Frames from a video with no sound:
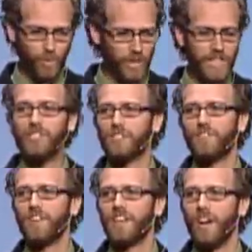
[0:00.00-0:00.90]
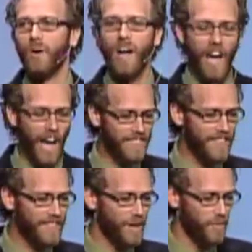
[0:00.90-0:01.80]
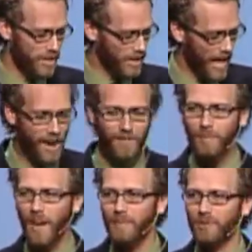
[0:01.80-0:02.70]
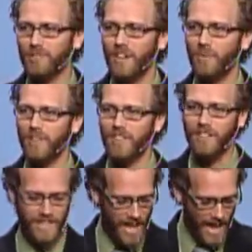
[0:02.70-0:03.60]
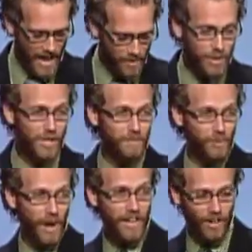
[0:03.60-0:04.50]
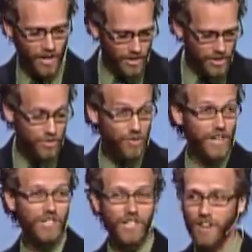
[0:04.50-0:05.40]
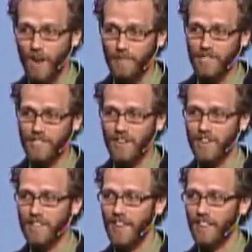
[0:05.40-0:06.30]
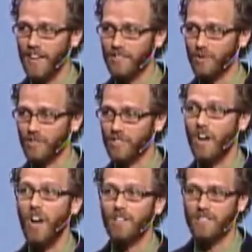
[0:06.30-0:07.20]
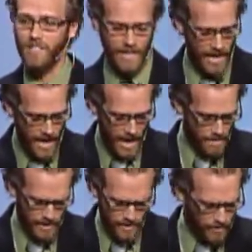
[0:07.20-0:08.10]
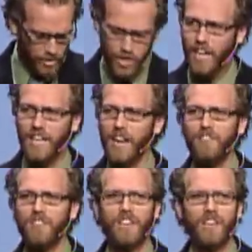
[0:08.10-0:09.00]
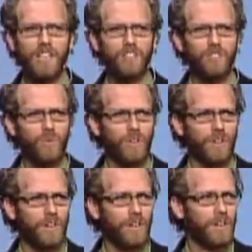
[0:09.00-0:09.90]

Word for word: religious video, I think that we should have our Bibles there with us, and we should break our concentration and not be staring at that light source constantly, be checking everything against the Word.